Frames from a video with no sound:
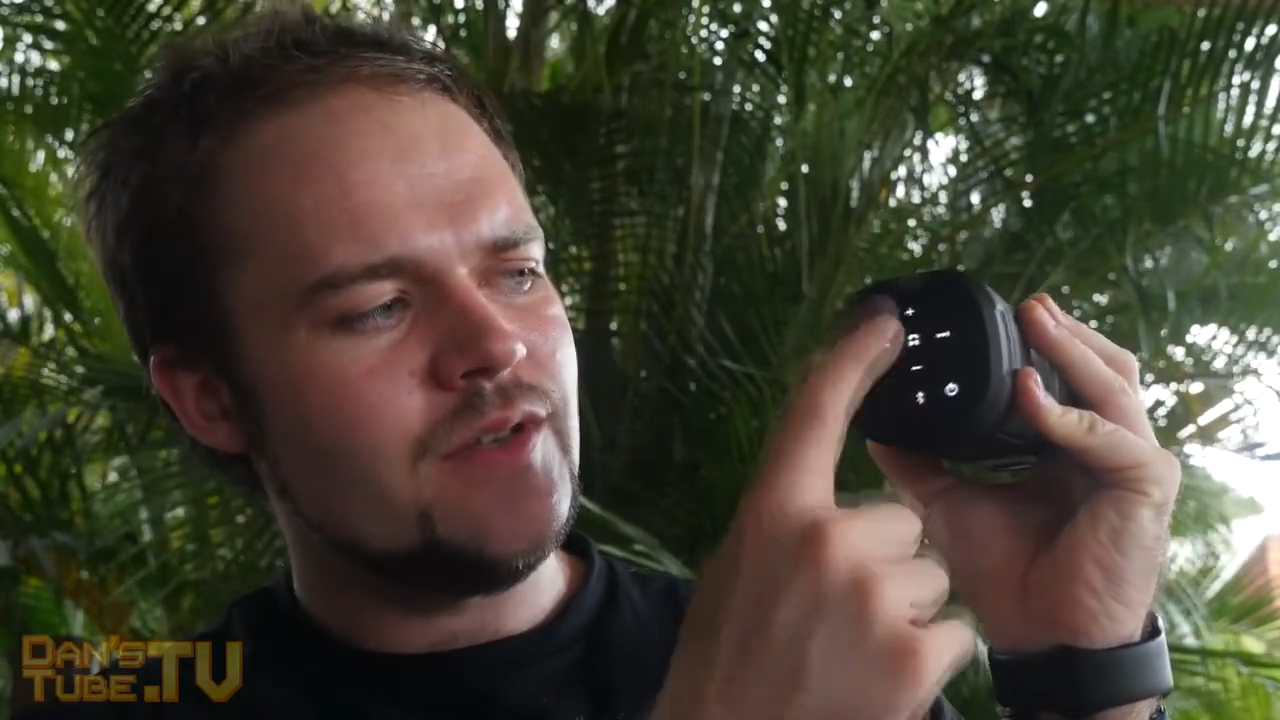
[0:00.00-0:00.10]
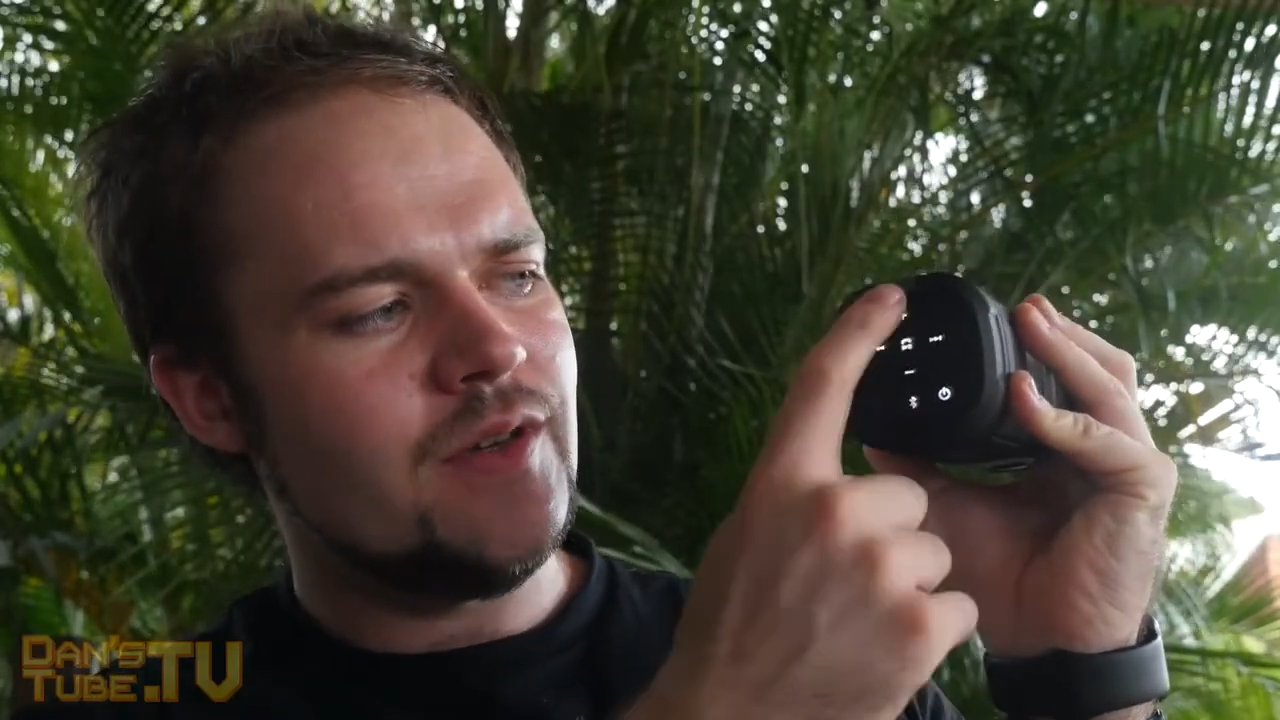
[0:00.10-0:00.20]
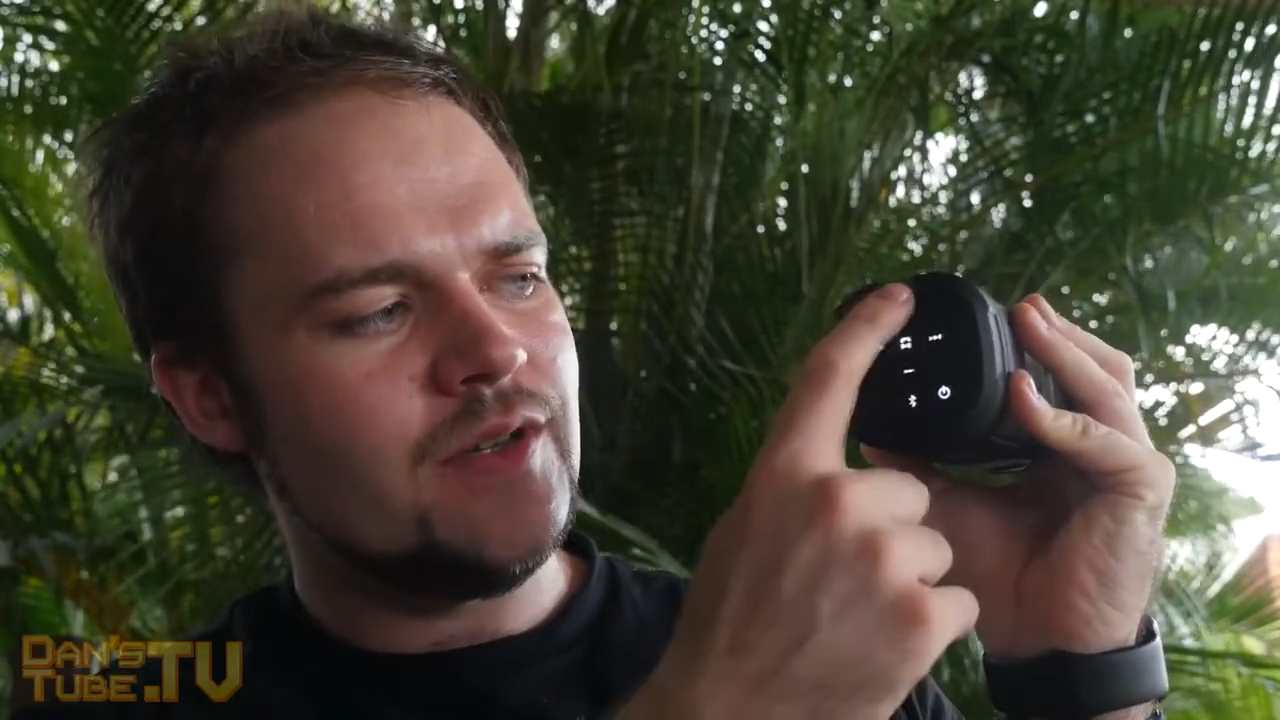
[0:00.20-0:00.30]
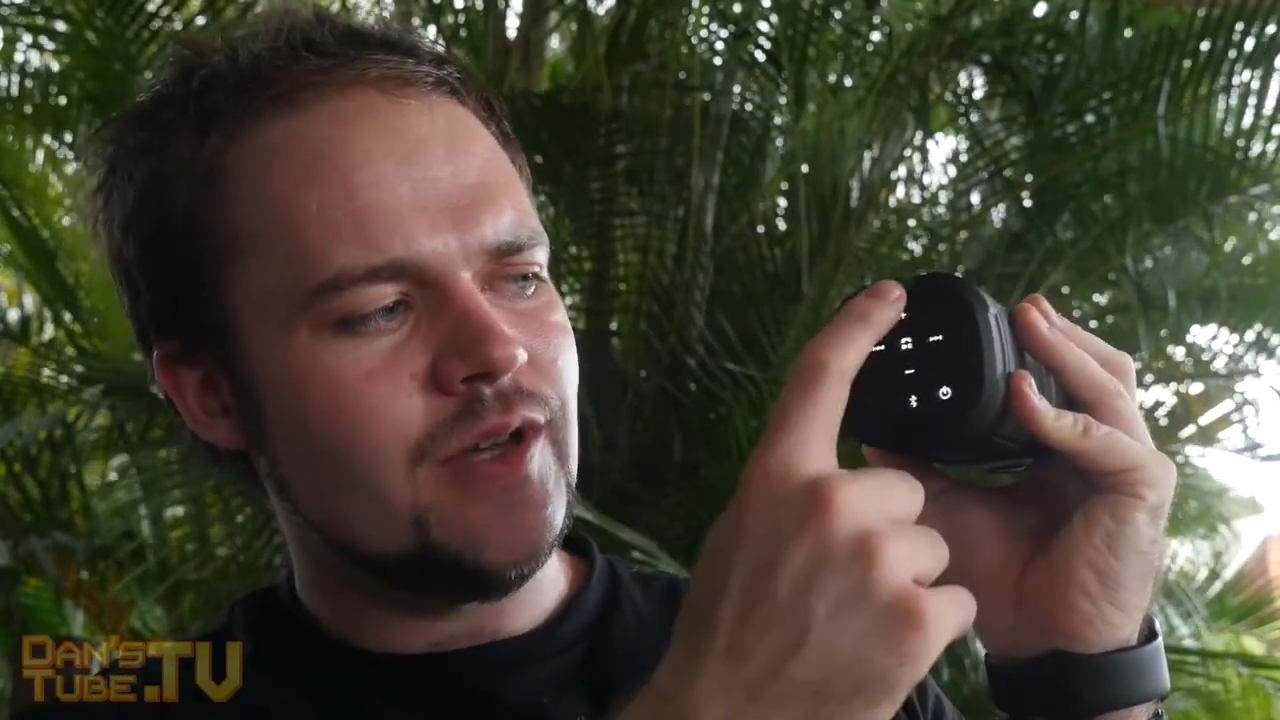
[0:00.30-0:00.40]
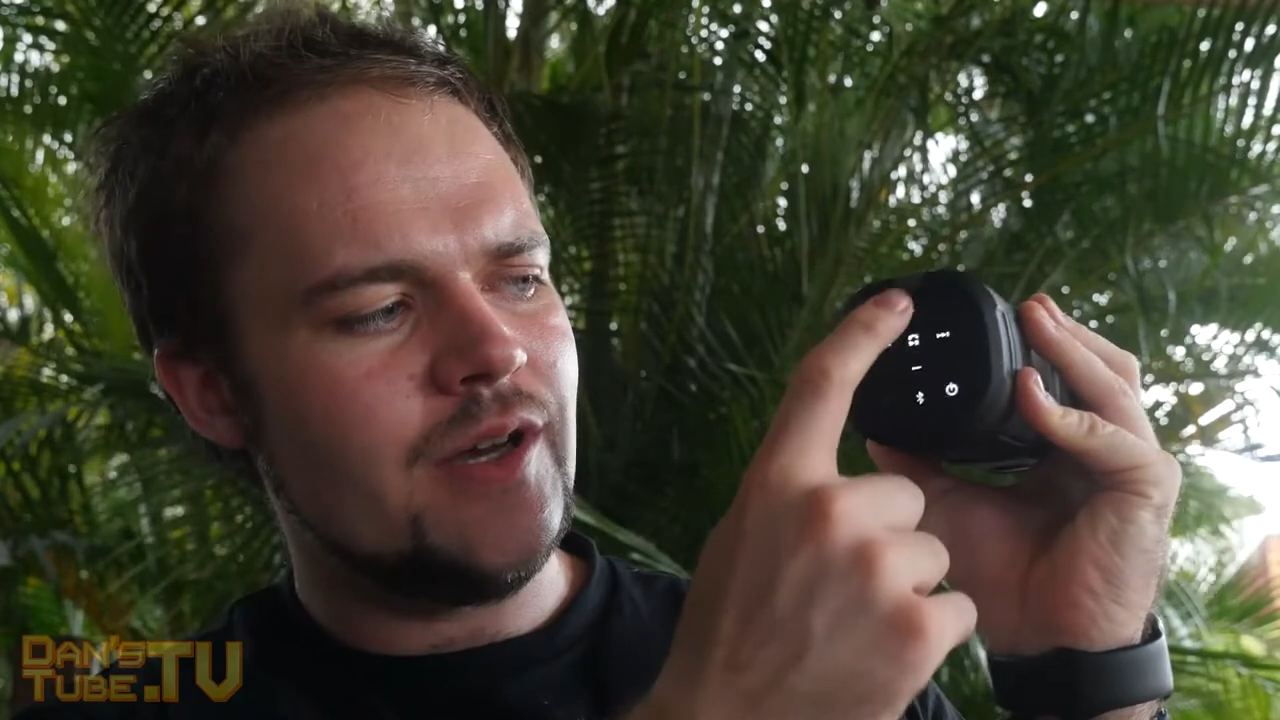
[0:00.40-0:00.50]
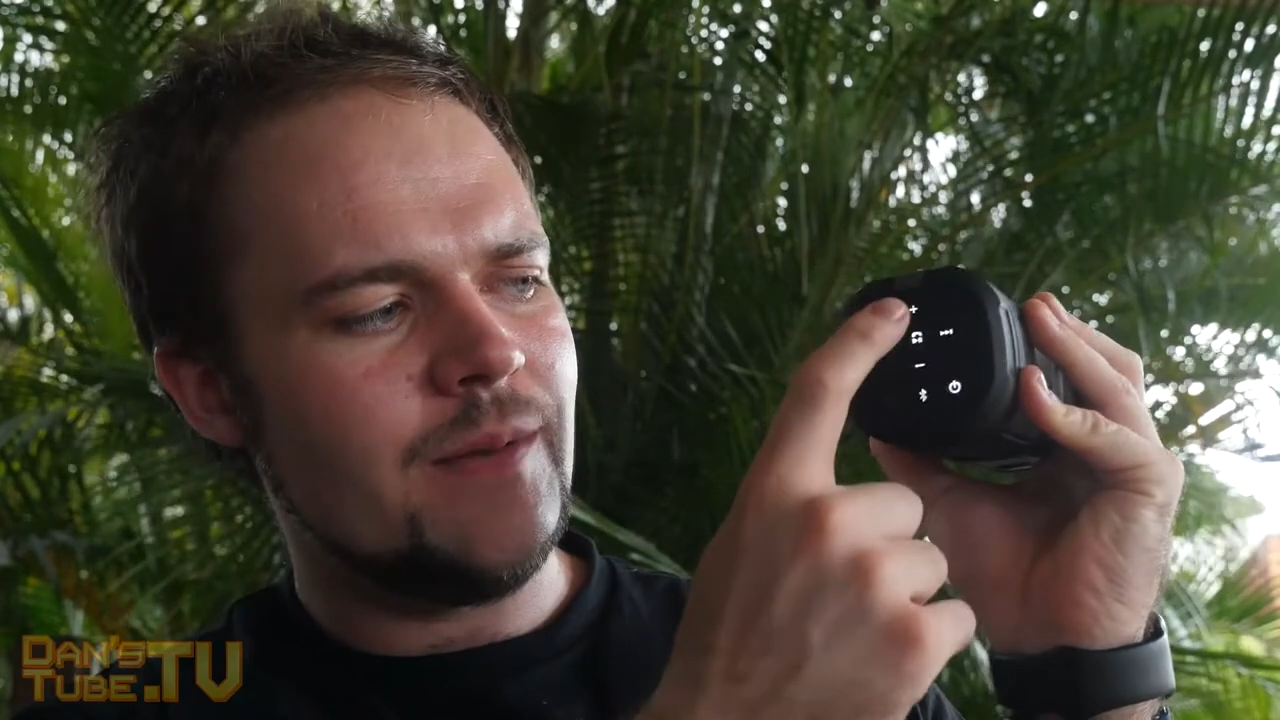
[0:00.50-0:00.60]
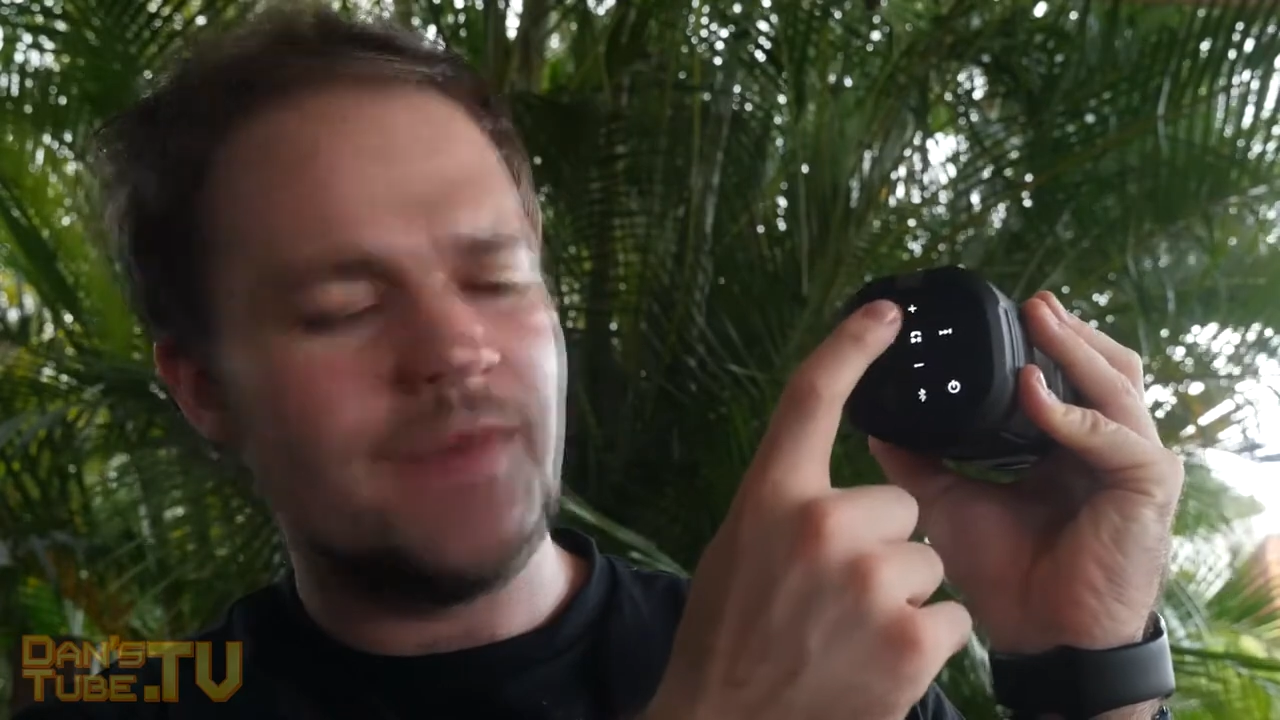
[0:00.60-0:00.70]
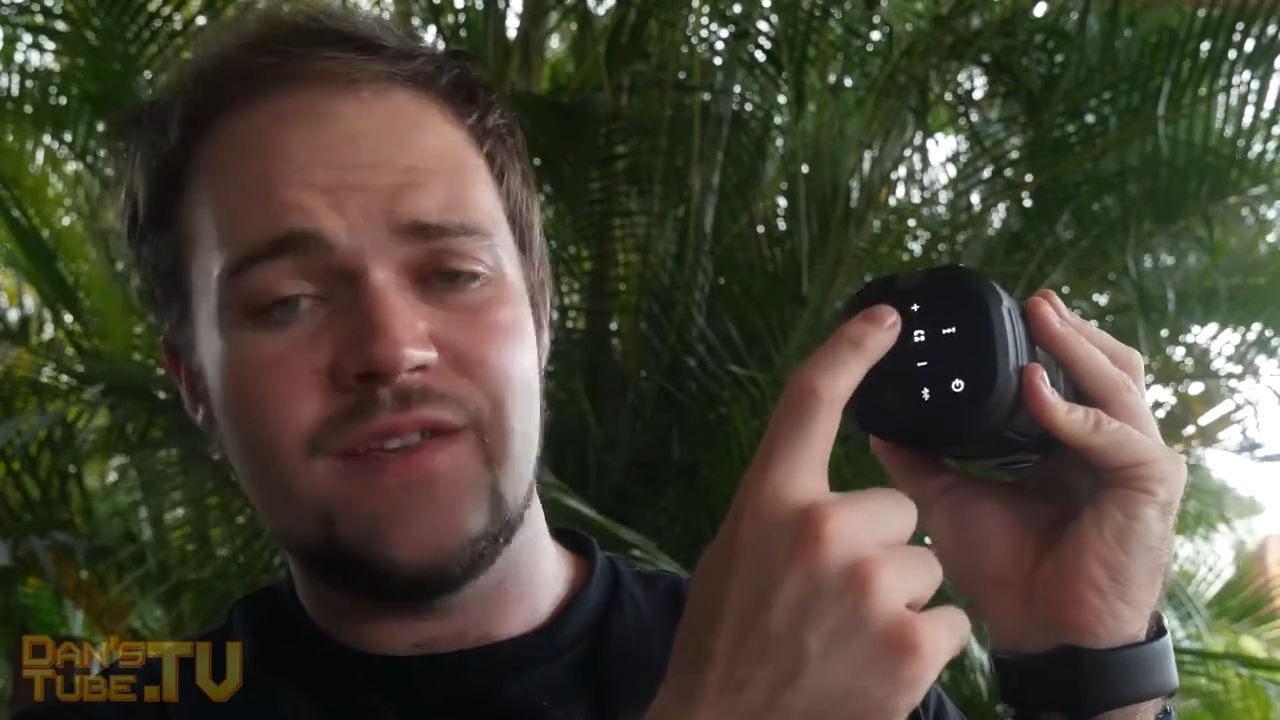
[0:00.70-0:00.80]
you can turn up